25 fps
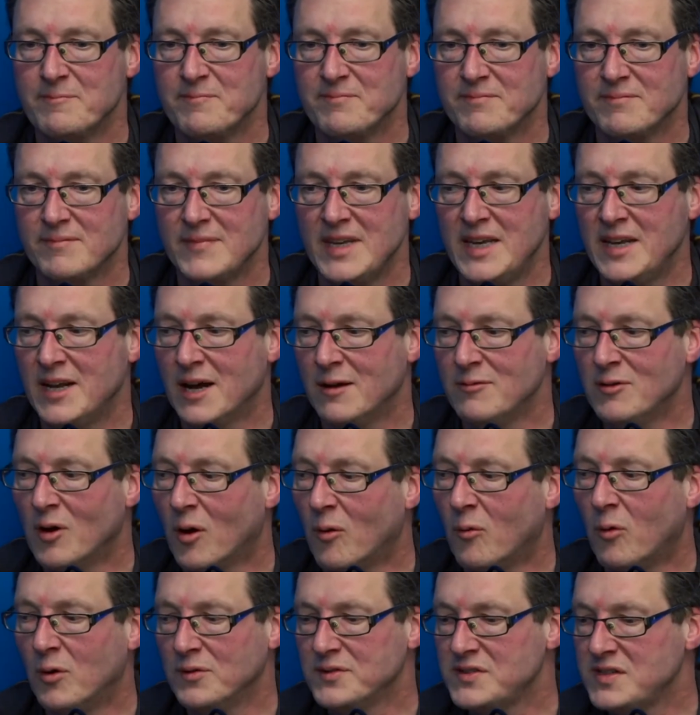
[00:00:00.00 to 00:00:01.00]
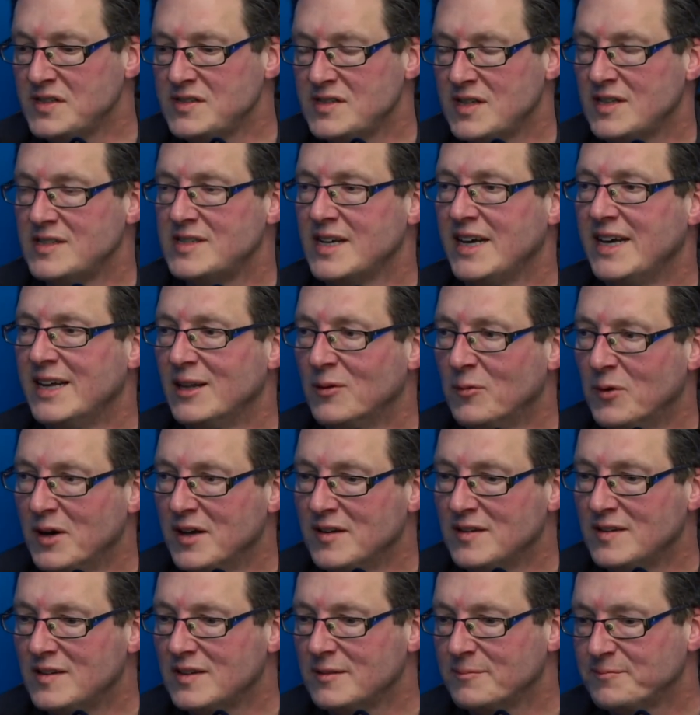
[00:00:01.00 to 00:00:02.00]
you know, not wanting to deal
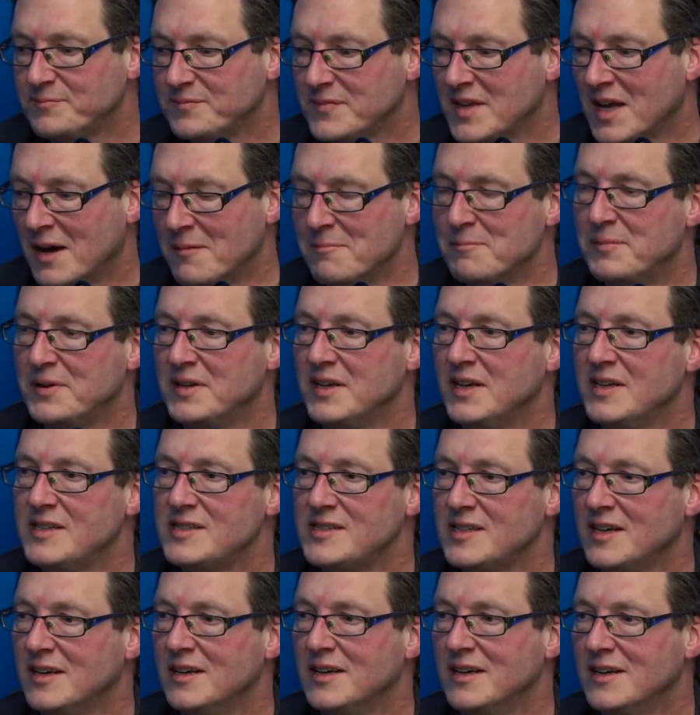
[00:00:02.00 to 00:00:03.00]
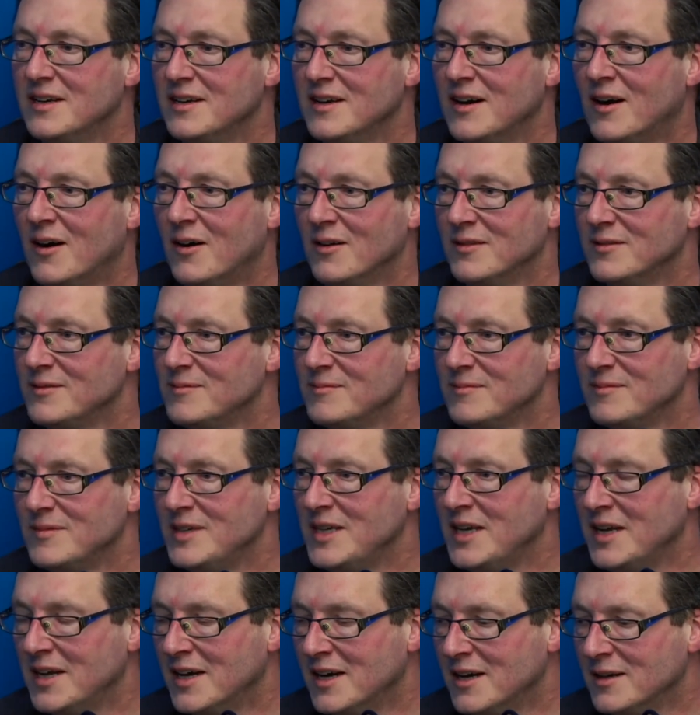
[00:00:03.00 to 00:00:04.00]
with companies that aren't,
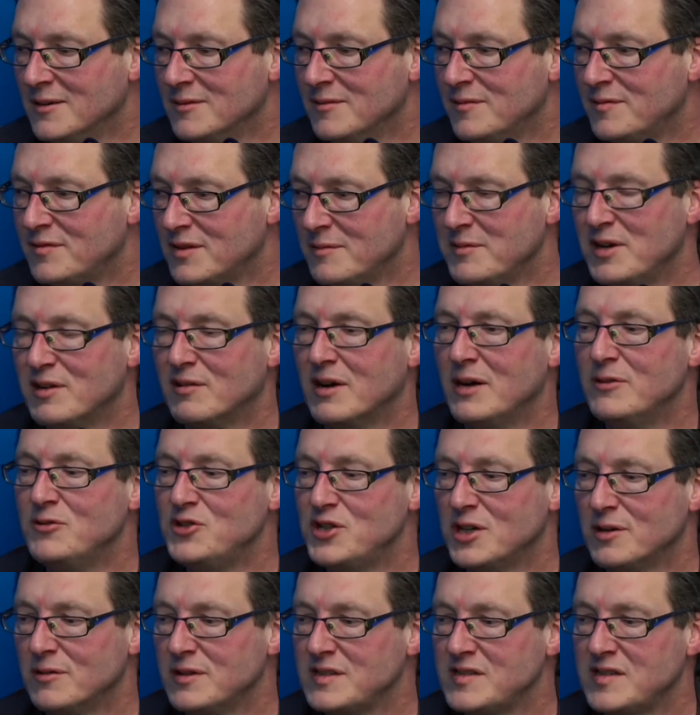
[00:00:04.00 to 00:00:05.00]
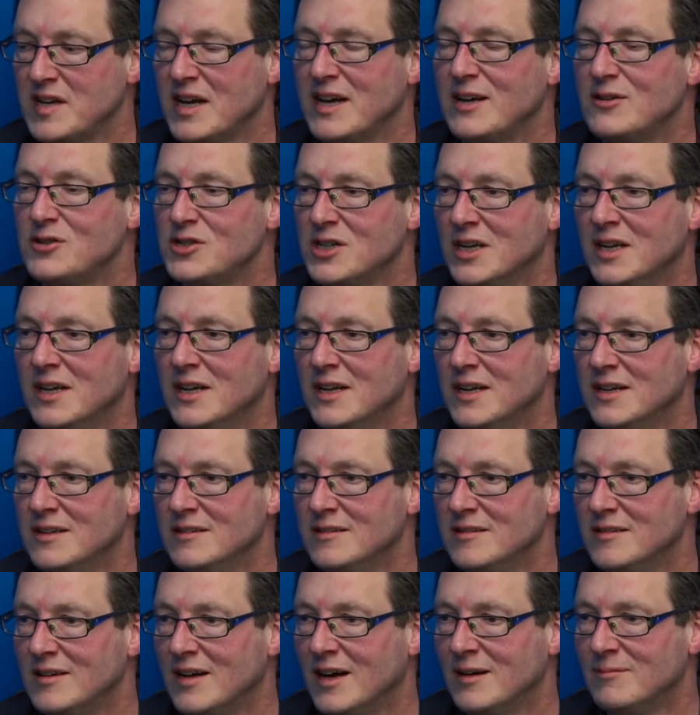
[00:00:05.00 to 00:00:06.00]
you know, from your own jurisdiction
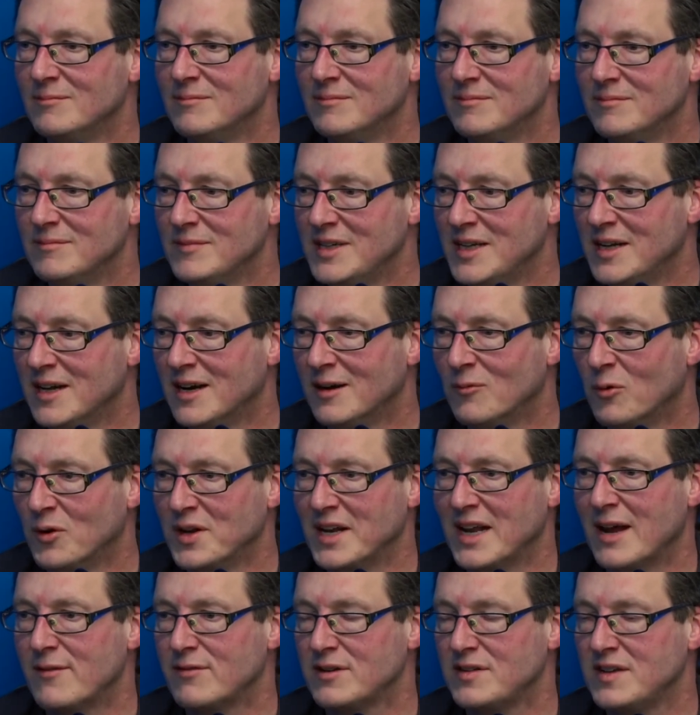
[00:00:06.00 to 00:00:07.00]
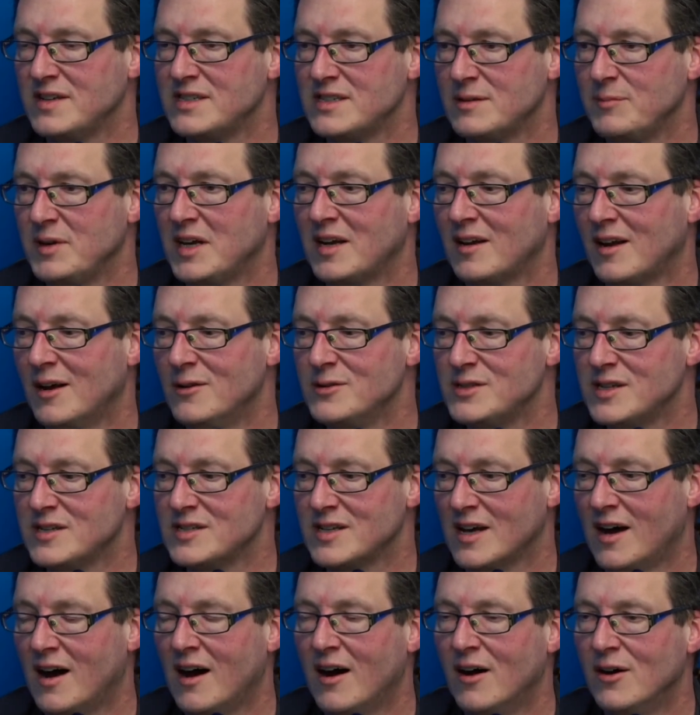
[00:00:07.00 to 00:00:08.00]
and you know, wanting everything to be closer
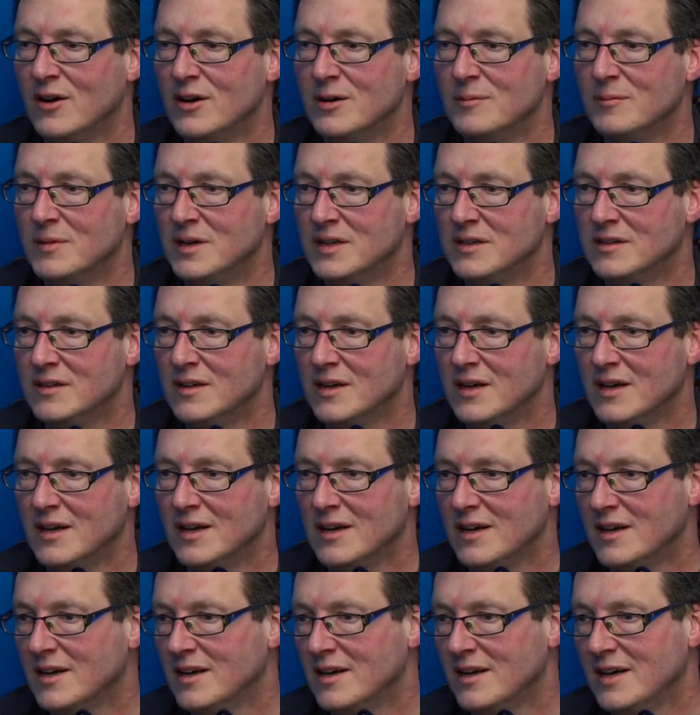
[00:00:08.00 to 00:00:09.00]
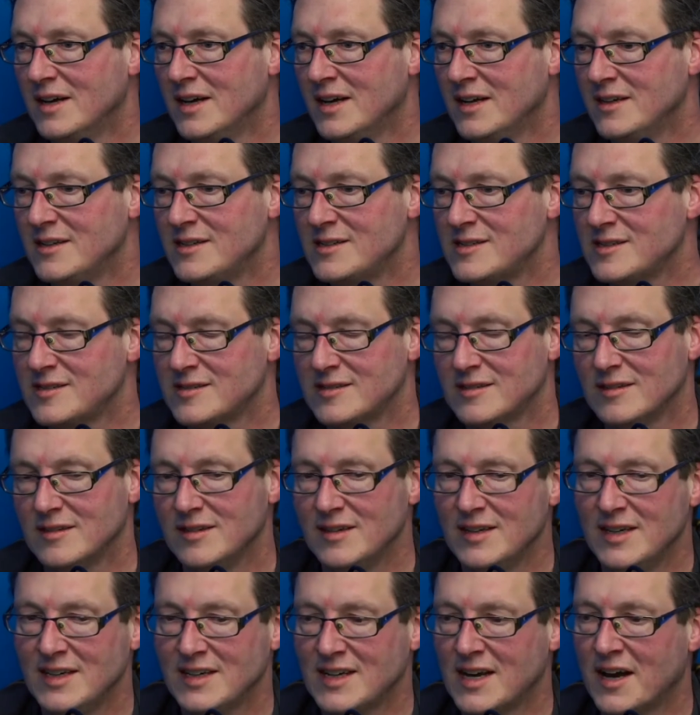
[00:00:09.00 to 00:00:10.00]
to home, and
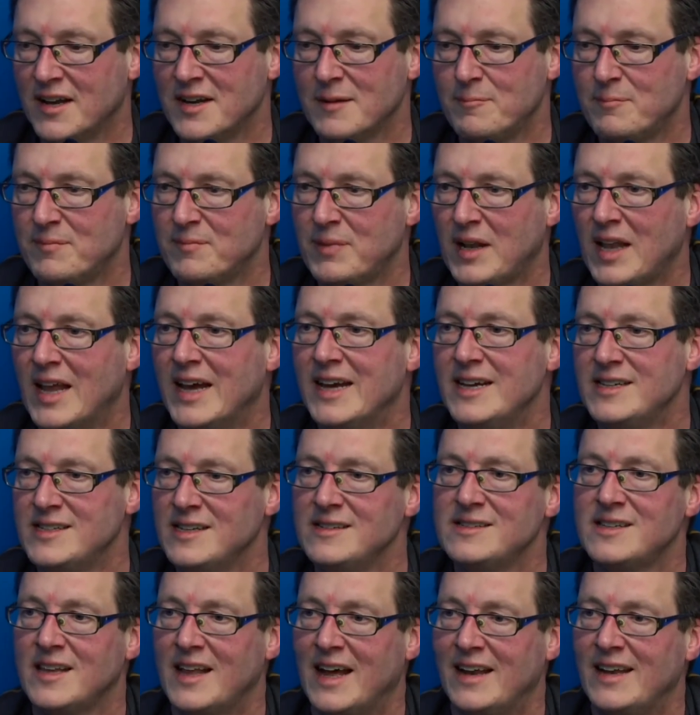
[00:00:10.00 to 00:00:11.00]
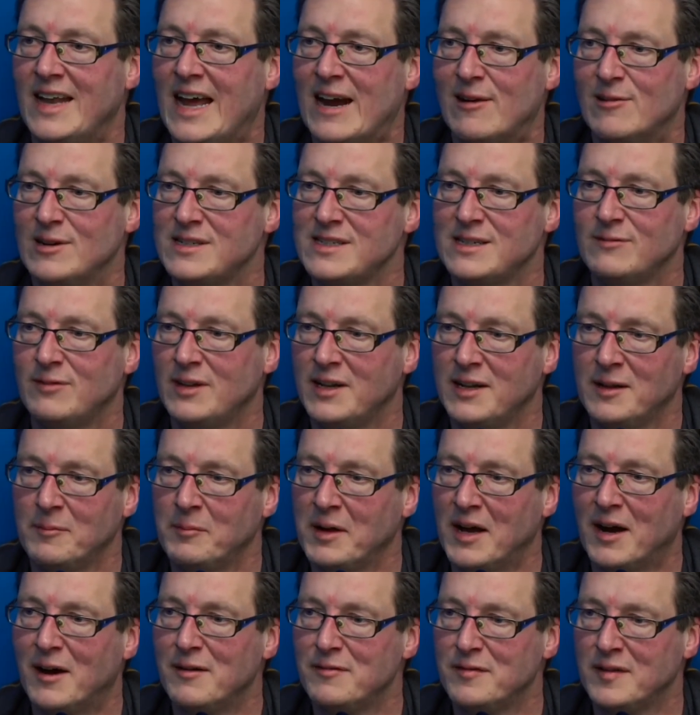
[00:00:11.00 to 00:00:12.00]
it kind of plays into that narrative a little
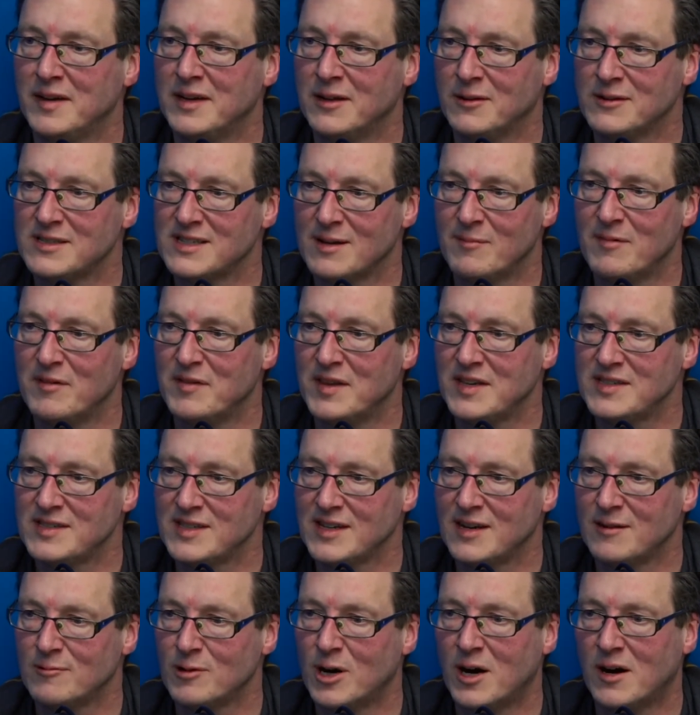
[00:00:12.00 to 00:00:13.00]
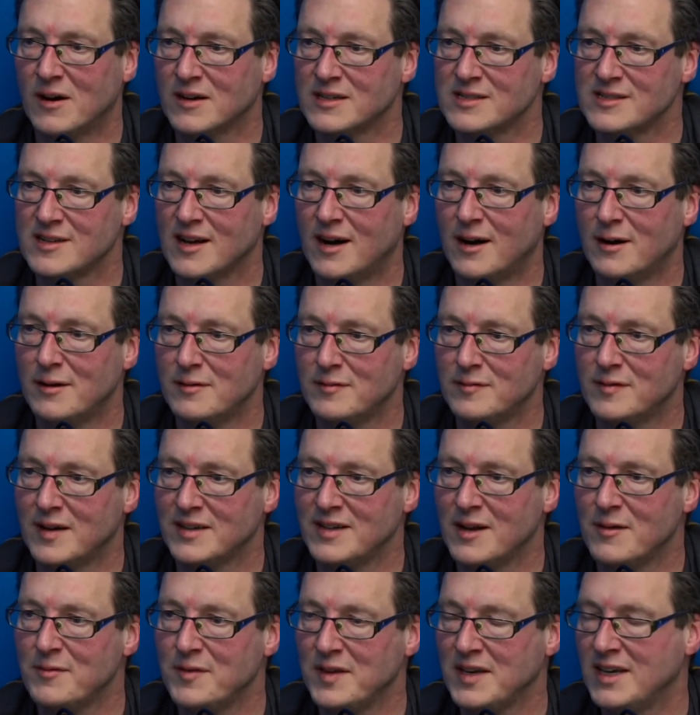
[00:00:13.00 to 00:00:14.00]
bit, I feel, some of this Iraq stuff. I
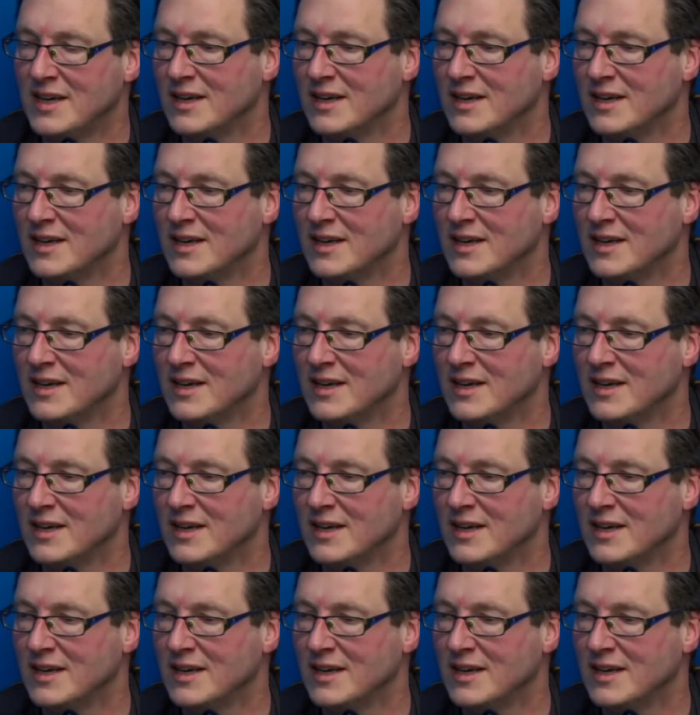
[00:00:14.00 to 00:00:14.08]
don't think